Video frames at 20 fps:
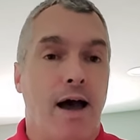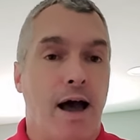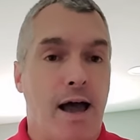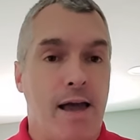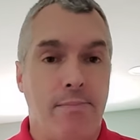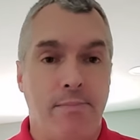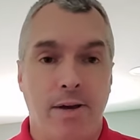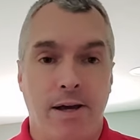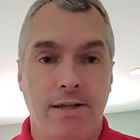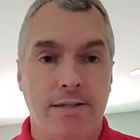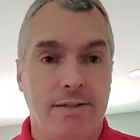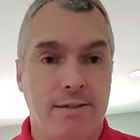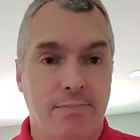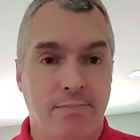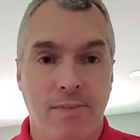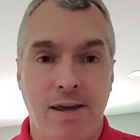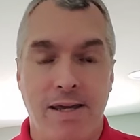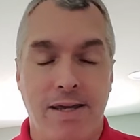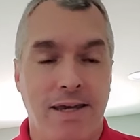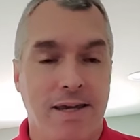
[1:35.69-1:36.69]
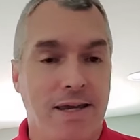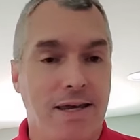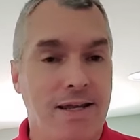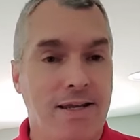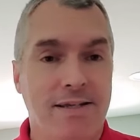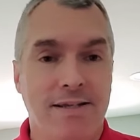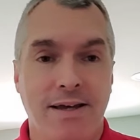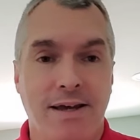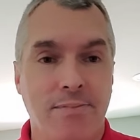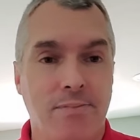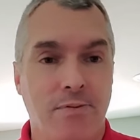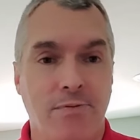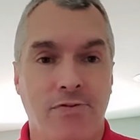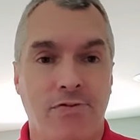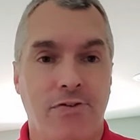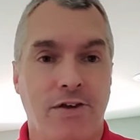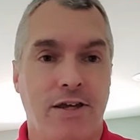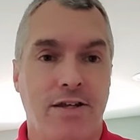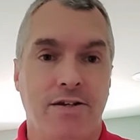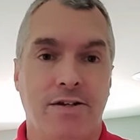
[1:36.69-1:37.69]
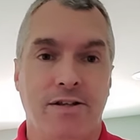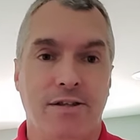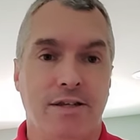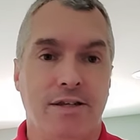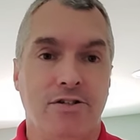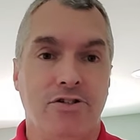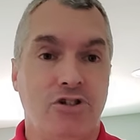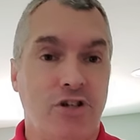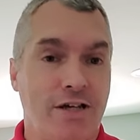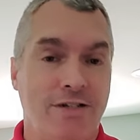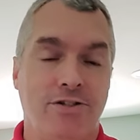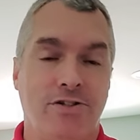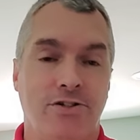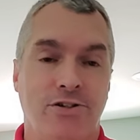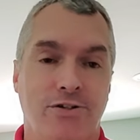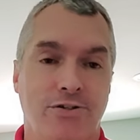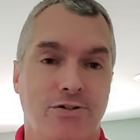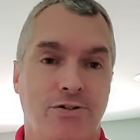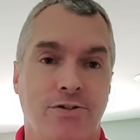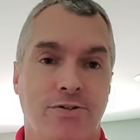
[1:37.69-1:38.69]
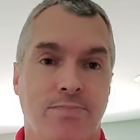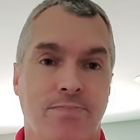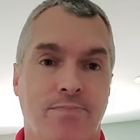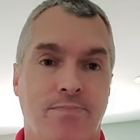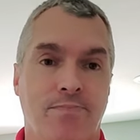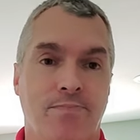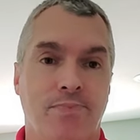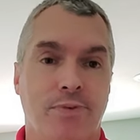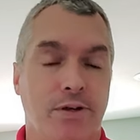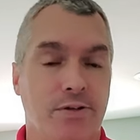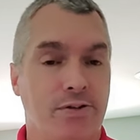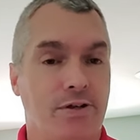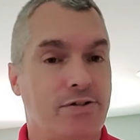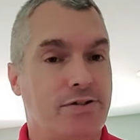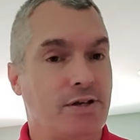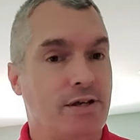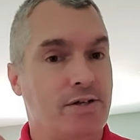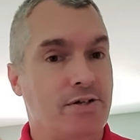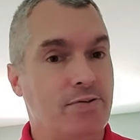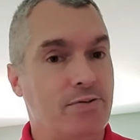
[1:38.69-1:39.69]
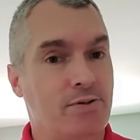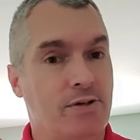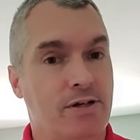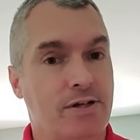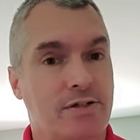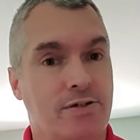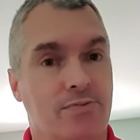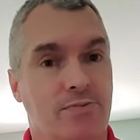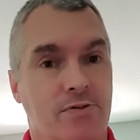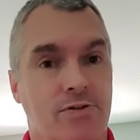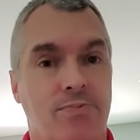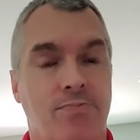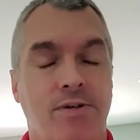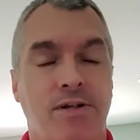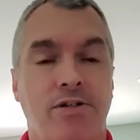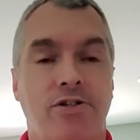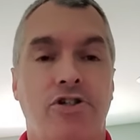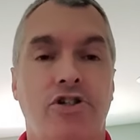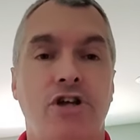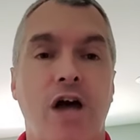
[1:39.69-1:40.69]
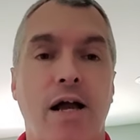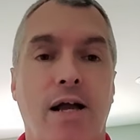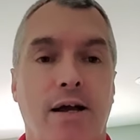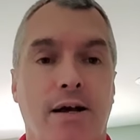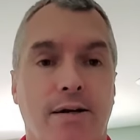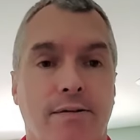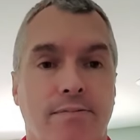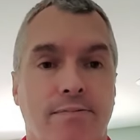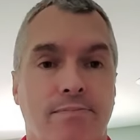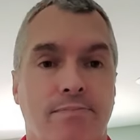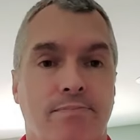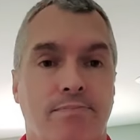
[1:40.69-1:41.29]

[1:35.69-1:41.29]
I'm not making any type of signaling gestures unless I do this, which means shaka.